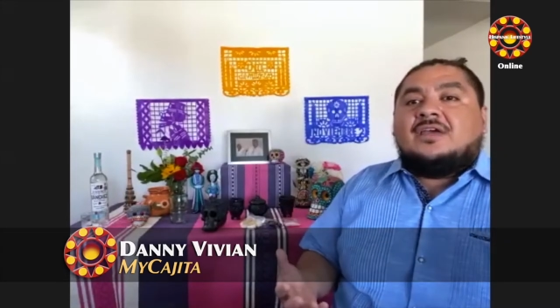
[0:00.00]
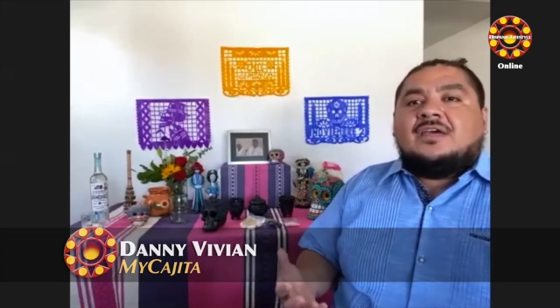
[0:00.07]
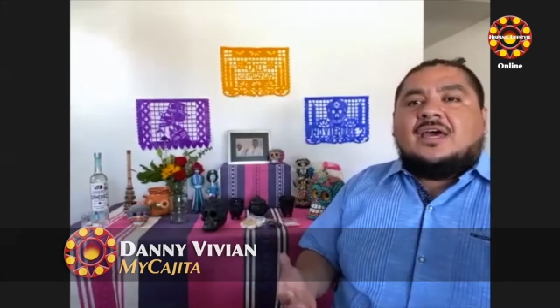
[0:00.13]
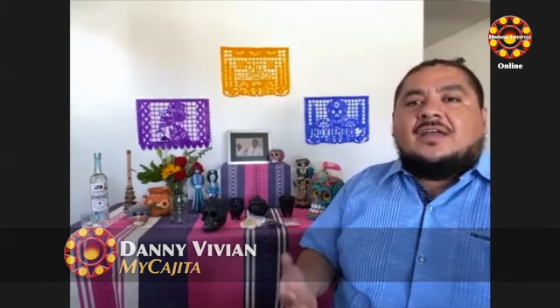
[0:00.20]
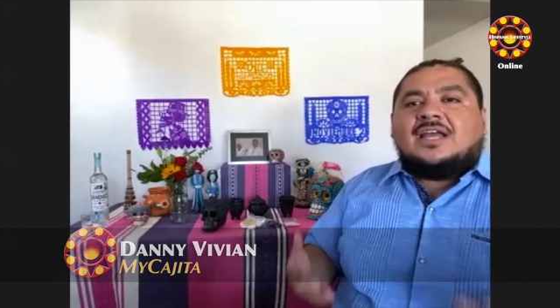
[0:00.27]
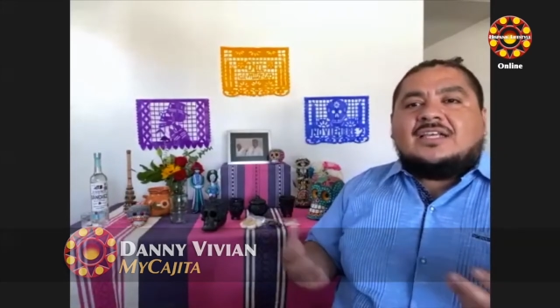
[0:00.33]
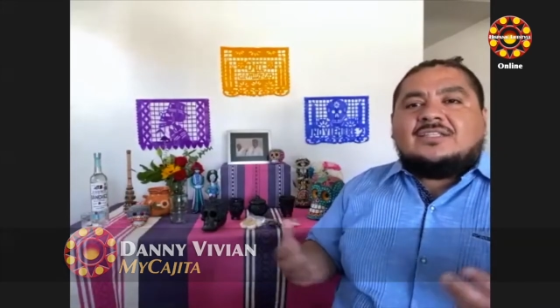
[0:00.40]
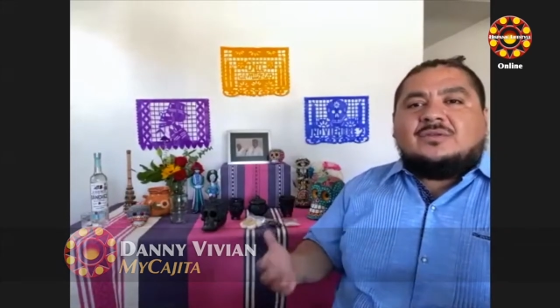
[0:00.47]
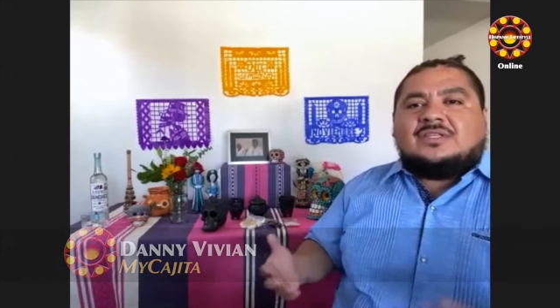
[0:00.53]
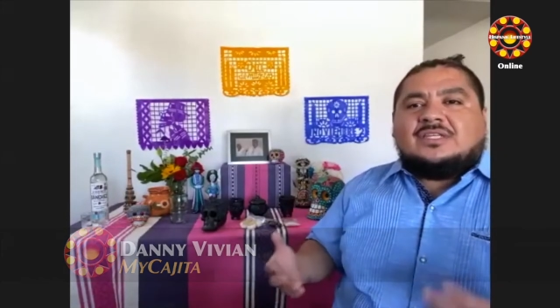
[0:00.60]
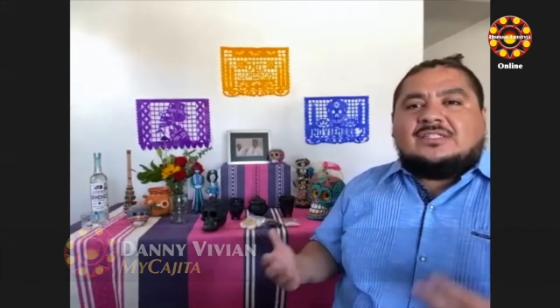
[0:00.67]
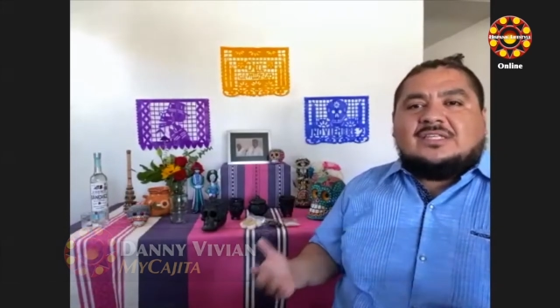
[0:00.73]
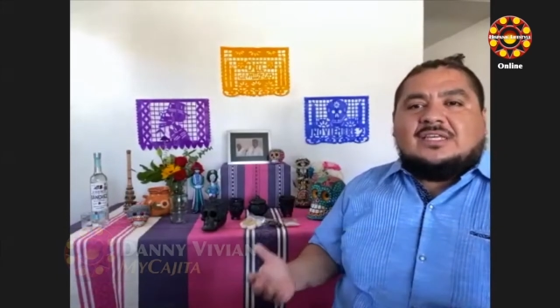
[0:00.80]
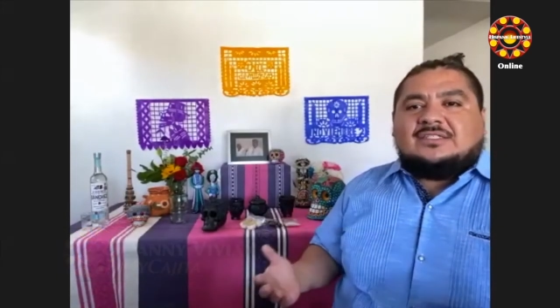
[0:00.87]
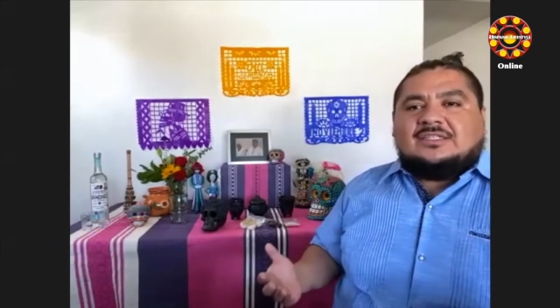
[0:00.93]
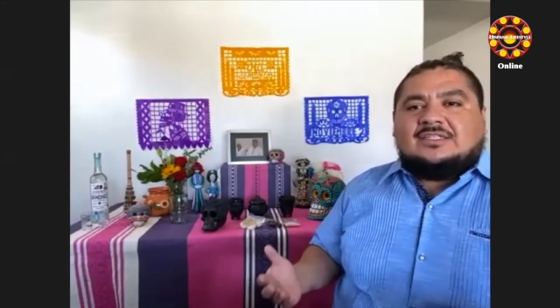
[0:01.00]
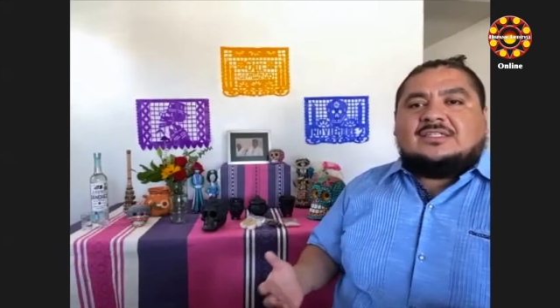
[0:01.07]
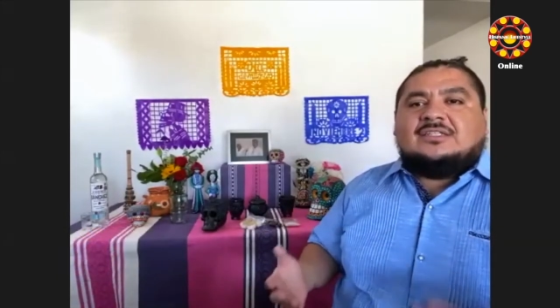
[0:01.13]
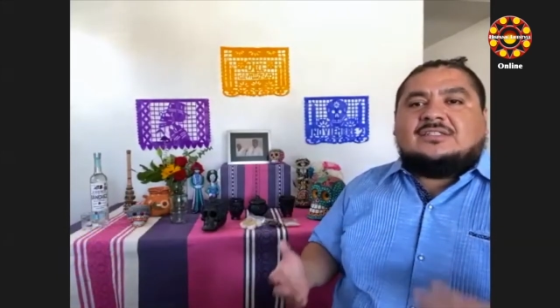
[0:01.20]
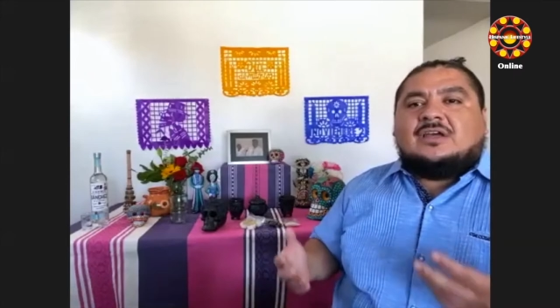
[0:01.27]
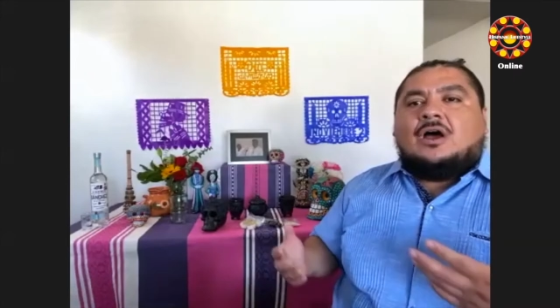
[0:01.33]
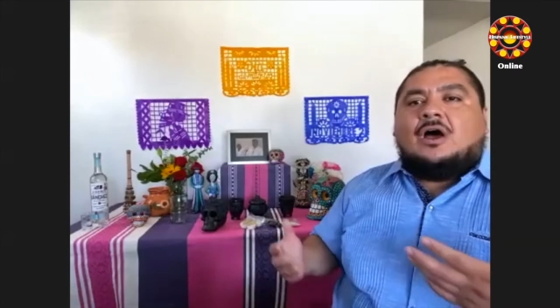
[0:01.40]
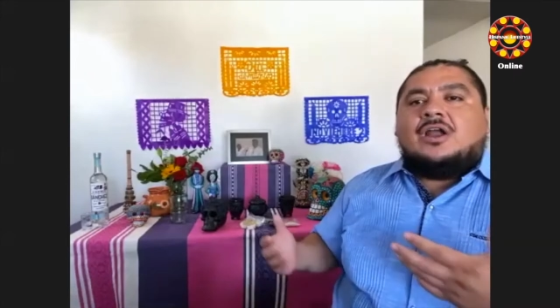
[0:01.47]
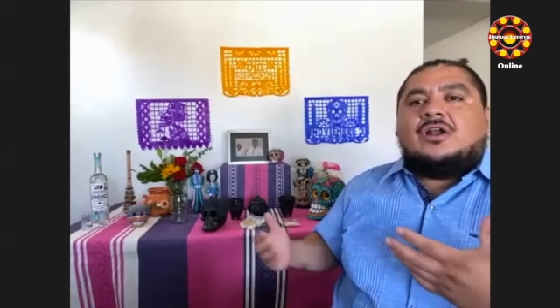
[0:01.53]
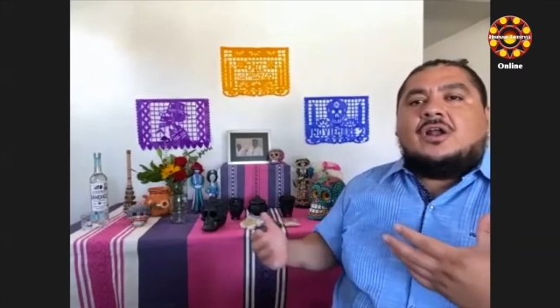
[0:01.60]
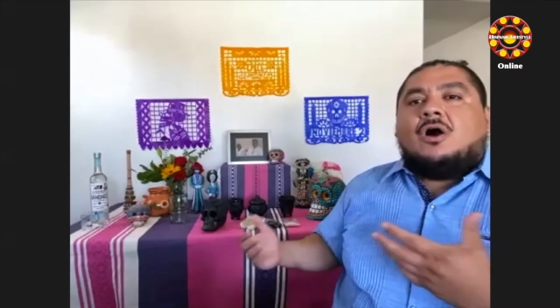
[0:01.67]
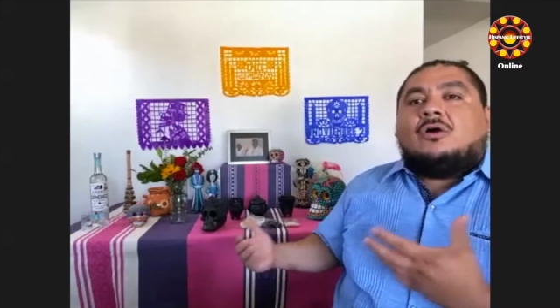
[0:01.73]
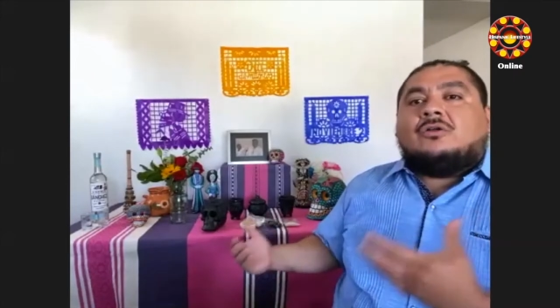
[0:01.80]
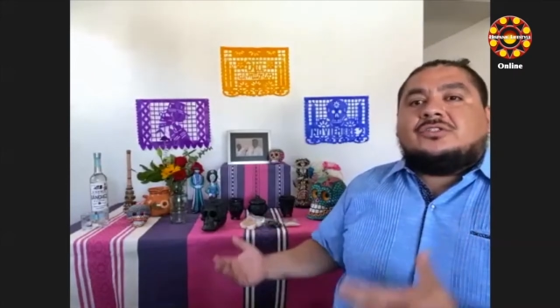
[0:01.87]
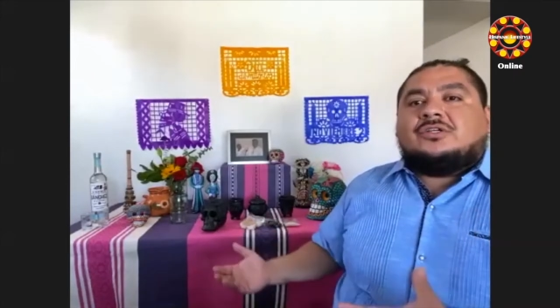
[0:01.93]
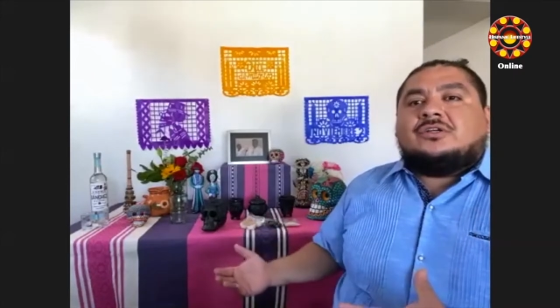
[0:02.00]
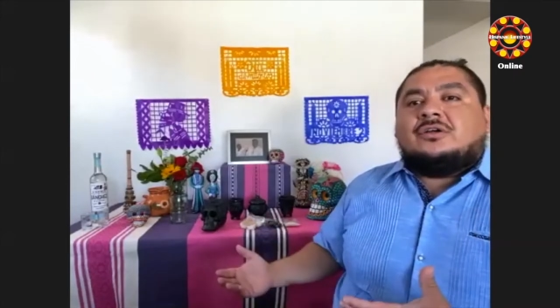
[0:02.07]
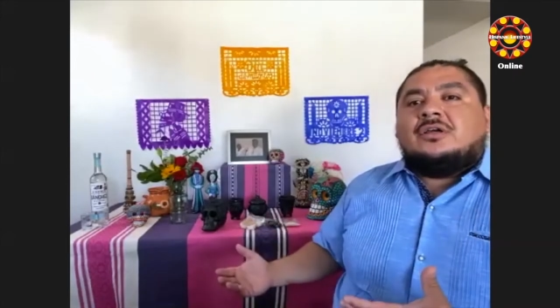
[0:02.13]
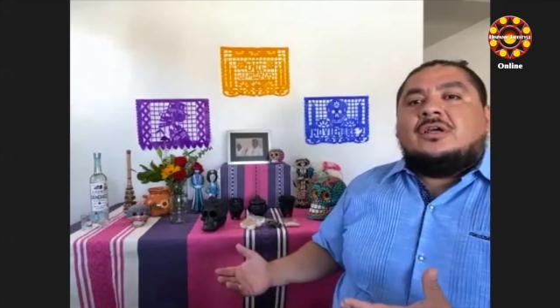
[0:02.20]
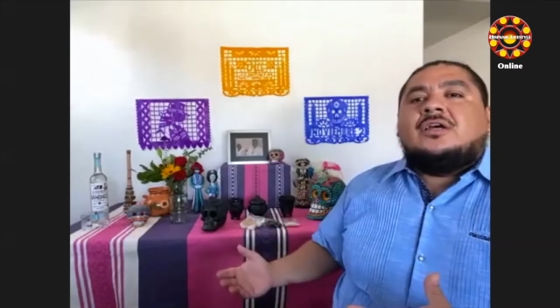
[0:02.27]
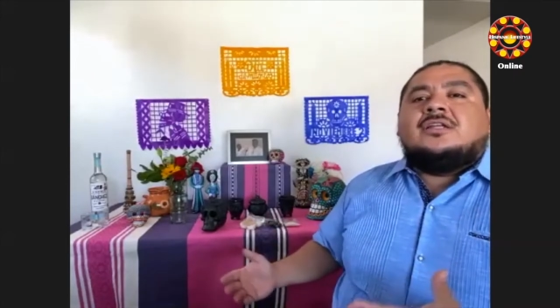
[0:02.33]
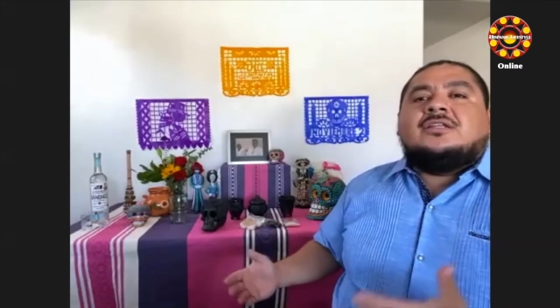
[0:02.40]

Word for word: And that's what right. this is. This is an altar